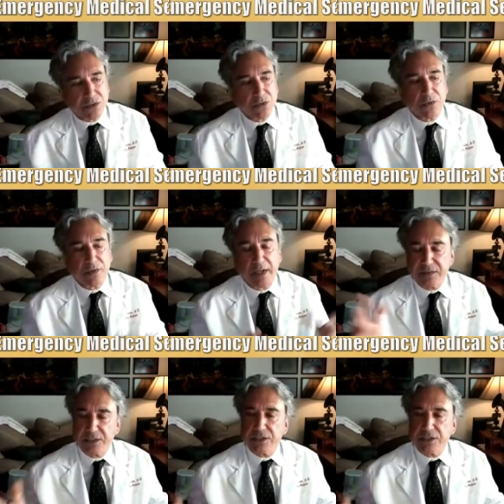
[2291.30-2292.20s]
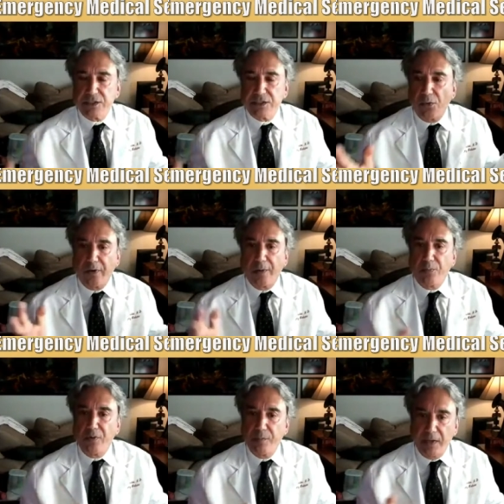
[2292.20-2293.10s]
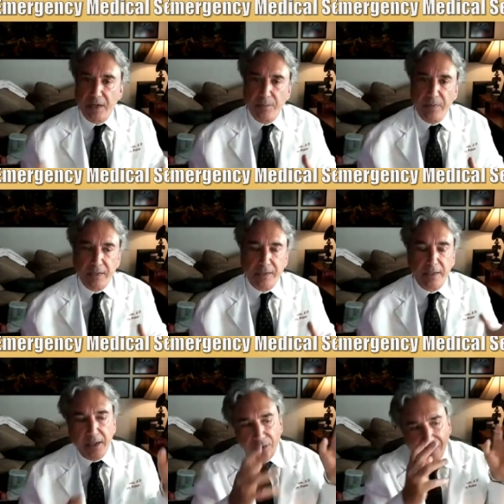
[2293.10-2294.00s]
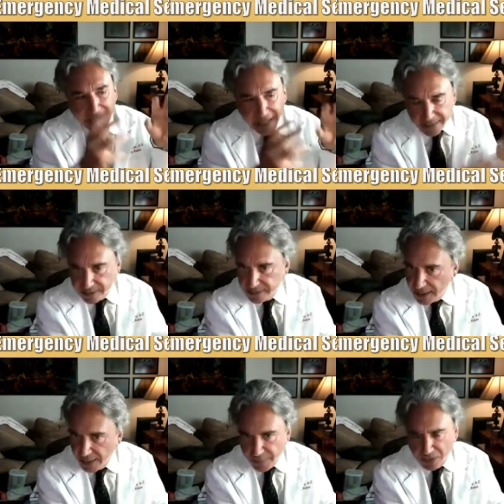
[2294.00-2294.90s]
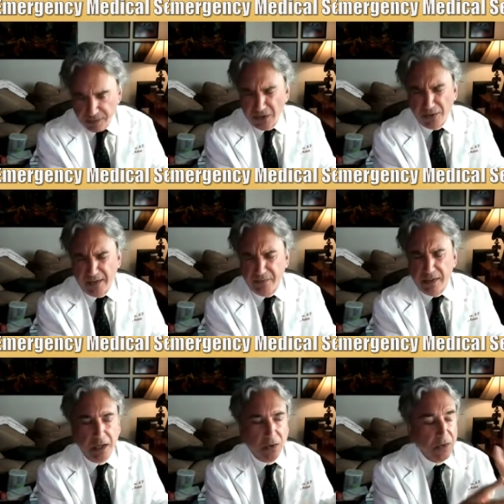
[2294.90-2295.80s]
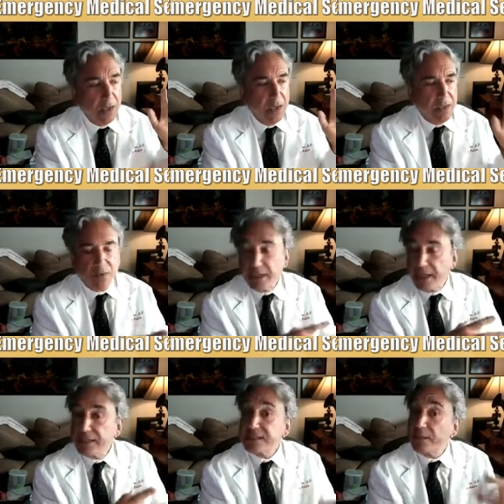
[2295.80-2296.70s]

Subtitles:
school. They have a 6-year program, pre-med and med together. And at the time, they don't have it now. They were taking